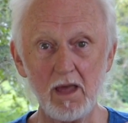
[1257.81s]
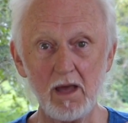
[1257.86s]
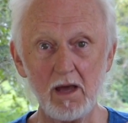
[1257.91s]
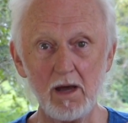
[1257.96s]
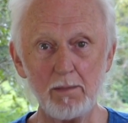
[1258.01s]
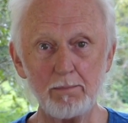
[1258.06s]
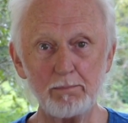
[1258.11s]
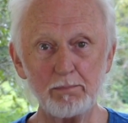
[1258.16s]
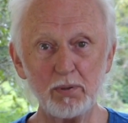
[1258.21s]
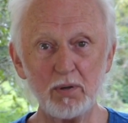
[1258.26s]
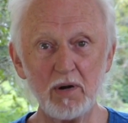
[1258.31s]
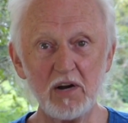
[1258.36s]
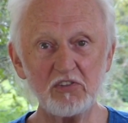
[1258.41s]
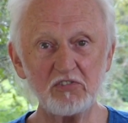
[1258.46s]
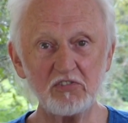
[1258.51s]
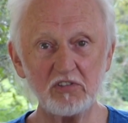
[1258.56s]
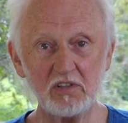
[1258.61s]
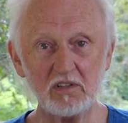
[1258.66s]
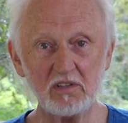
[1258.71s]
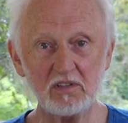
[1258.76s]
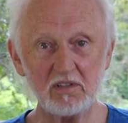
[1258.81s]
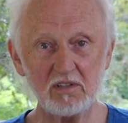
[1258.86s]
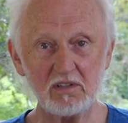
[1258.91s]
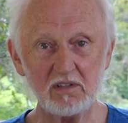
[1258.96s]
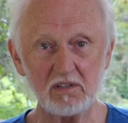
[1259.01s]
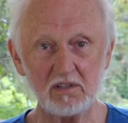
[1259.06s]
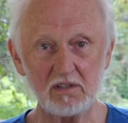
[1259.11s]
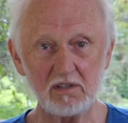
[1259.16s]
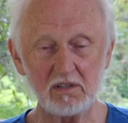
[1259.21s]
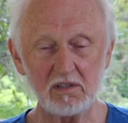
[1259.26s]
a present,
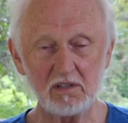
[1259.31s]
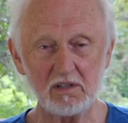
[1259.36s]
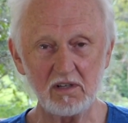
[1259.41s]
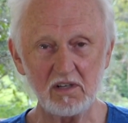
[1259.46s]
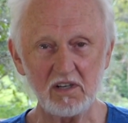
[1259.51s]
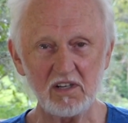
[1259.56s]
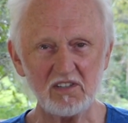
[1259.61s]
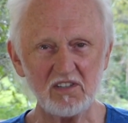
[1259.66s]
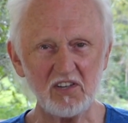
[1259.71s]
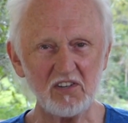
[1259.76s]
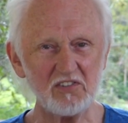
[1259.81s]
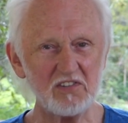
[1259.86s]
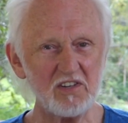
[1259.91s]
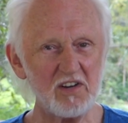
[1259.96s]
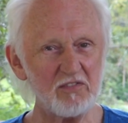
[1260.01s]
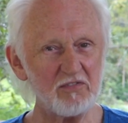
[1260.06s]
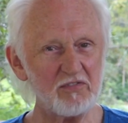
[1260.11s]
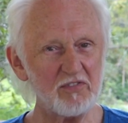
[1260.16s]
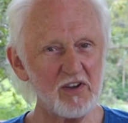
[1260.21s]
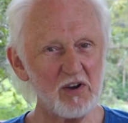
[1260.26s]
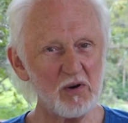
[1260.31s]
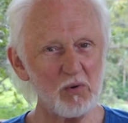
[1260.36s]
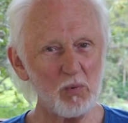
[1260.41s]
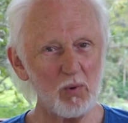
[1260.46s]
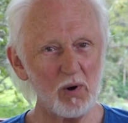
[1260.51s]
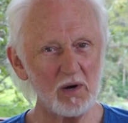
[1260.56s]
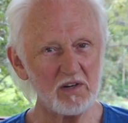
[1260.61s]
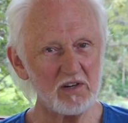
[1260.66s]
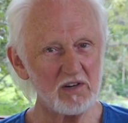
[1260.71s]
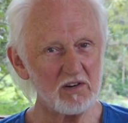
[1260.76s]
doesn't it feel
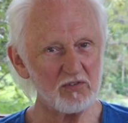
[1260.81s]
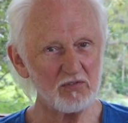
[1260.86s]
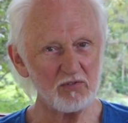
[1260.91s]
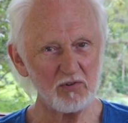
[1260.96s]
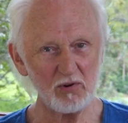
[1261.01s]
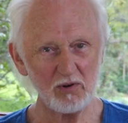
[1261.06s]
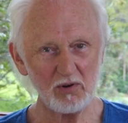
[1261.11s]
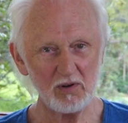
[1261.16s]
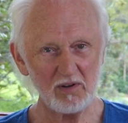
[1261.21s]
wonderful